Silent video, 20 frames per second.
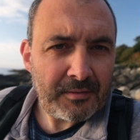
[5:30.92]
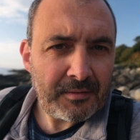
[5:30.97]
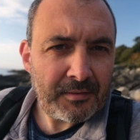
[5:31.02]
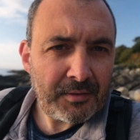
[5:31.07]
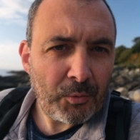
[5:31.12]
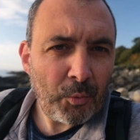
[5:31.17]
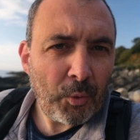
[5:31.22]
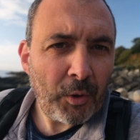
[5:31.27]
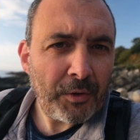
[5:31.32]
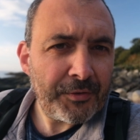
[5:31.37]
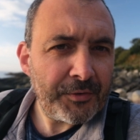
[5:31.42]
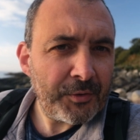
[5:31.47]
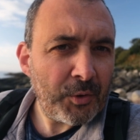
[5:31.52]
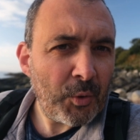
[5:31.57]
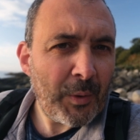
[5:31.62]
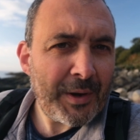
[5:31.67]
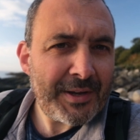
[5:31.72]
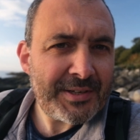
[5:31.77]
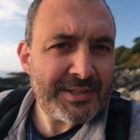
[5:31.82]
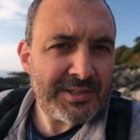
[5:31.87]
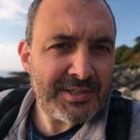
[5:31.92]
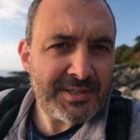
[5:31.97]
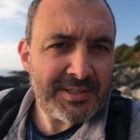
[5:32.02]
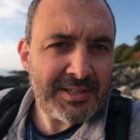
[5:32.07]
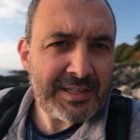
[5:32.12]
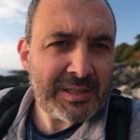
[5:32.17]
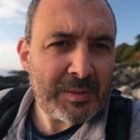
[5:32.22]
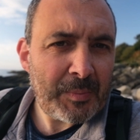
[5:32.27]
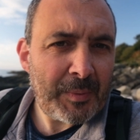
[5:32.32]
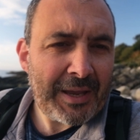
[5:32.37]
to what questions
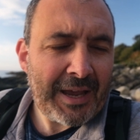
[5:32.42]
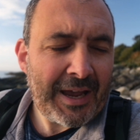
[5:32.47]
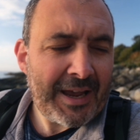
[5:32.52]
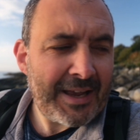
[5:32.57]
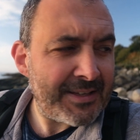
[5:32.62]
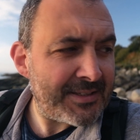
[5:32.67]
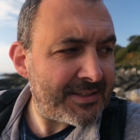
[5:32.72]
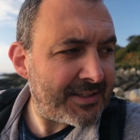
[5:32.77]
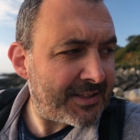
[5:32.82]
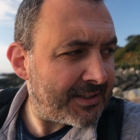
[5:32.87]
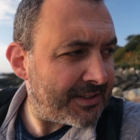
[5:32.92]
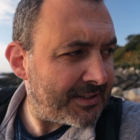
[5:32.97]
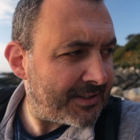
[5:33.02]
need to be asked,